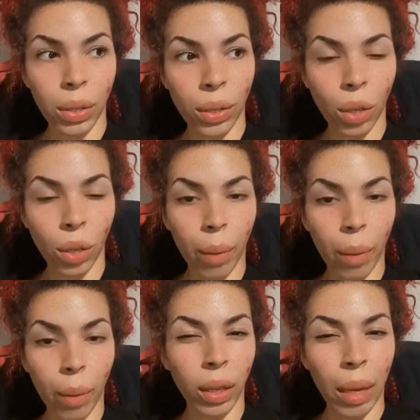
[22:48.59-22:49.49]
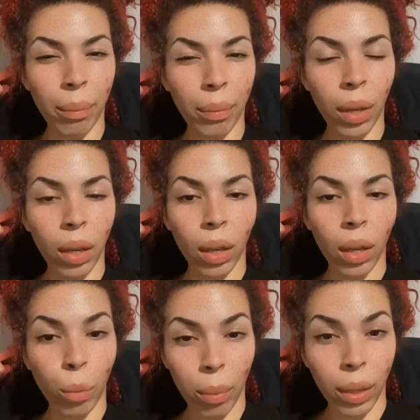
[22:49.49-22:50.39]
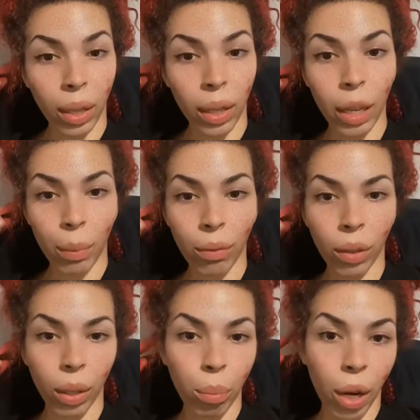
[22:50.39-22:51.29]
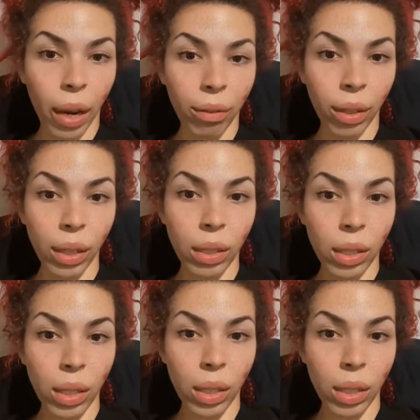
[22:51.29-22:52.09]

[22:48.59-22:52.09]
This is a really important, sacred topic, and I'm